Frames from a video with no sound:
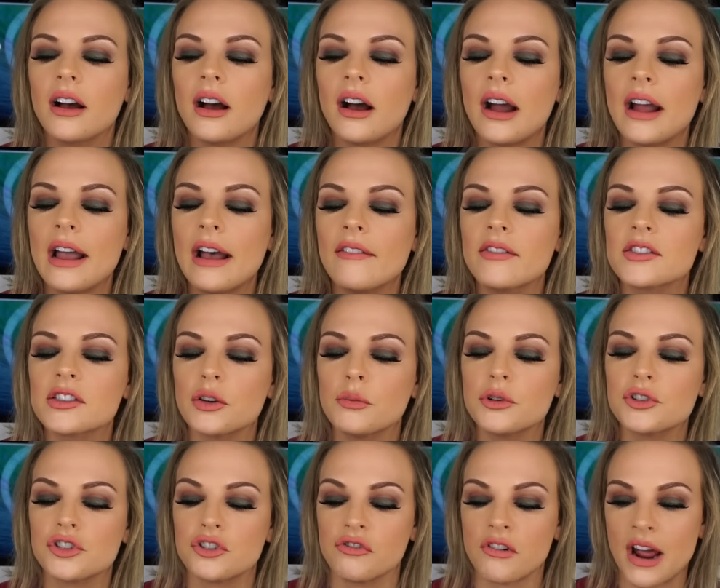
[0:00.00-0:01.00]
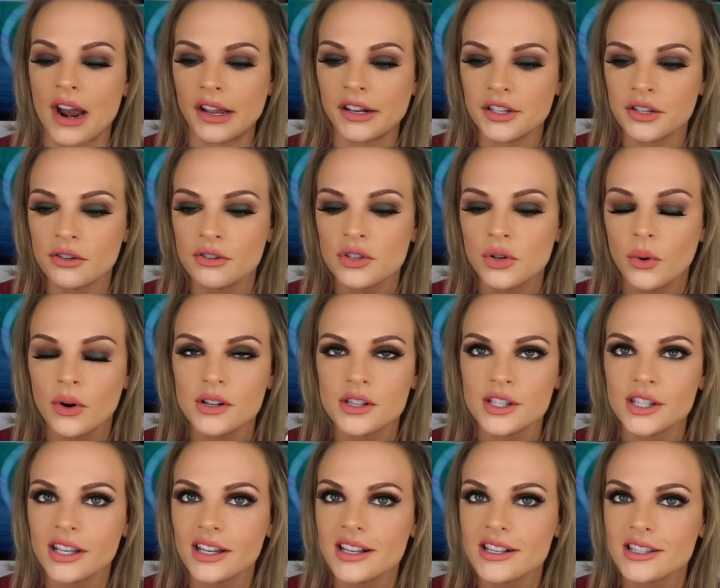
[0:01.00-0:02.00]
I have so much gratitude towards
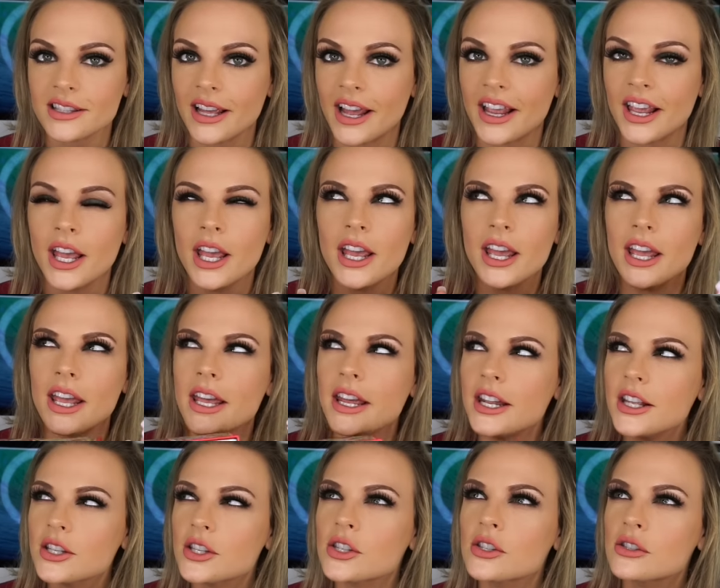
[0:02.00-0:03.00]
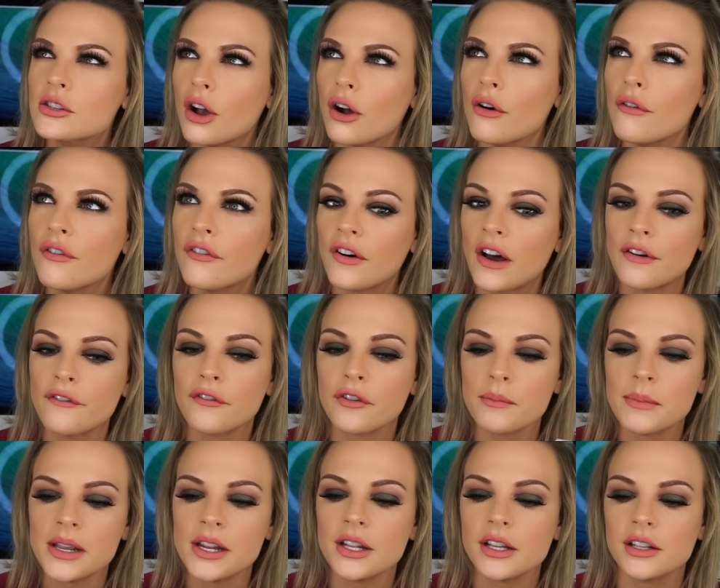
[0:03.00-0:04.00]
this. Like, it is so fun for
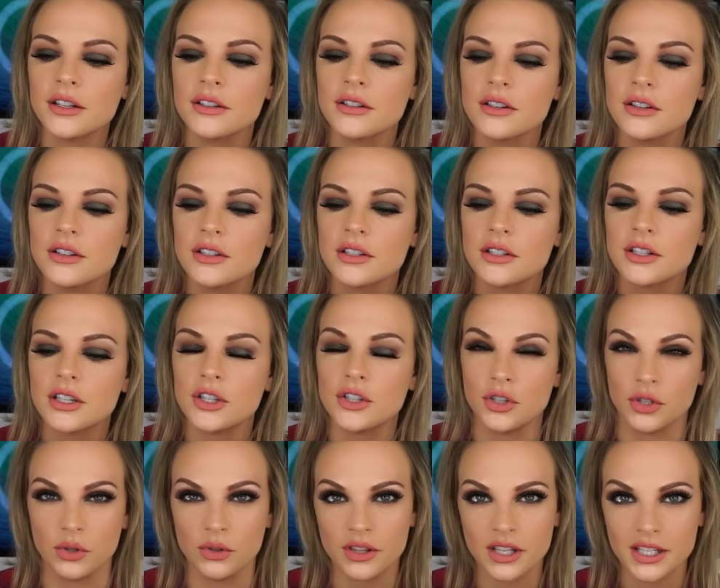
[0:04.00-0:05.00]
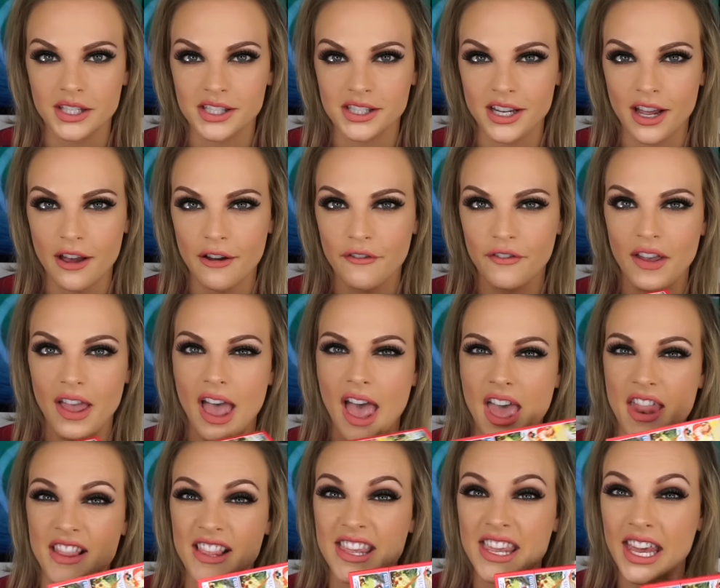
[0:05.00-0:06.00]
me to to do this stuff,
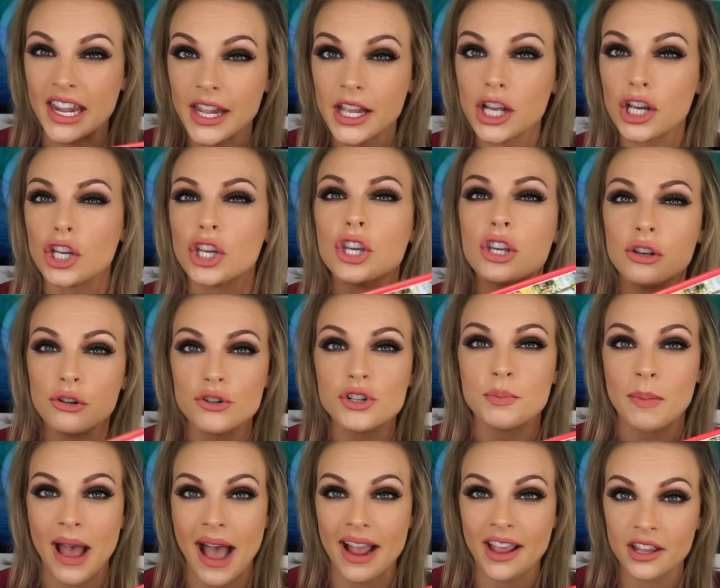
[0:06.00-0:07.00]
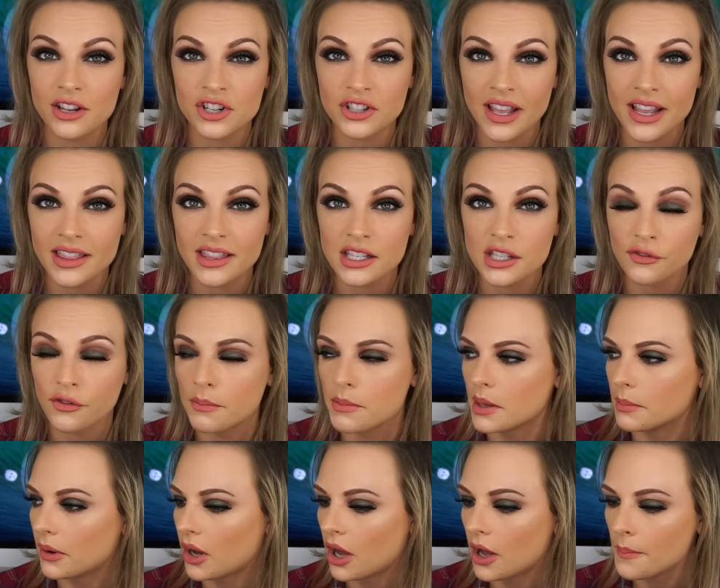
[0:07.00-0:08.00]
and getting a huge package like this from the
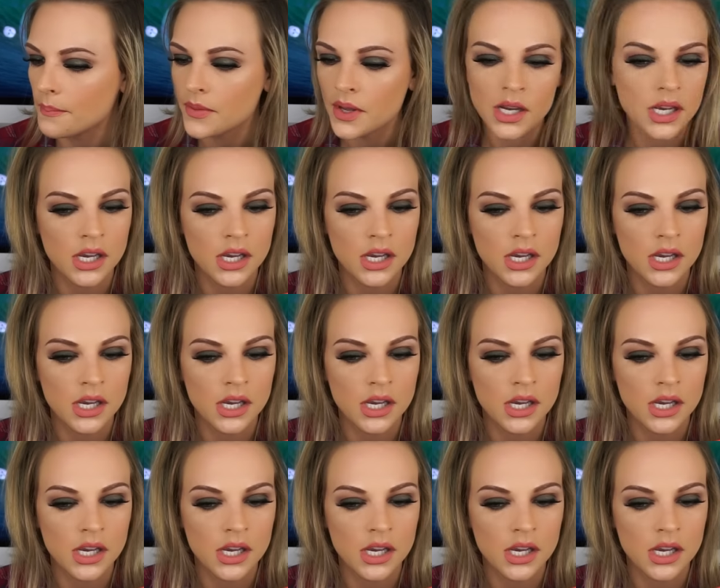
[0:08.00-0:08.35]
Balm,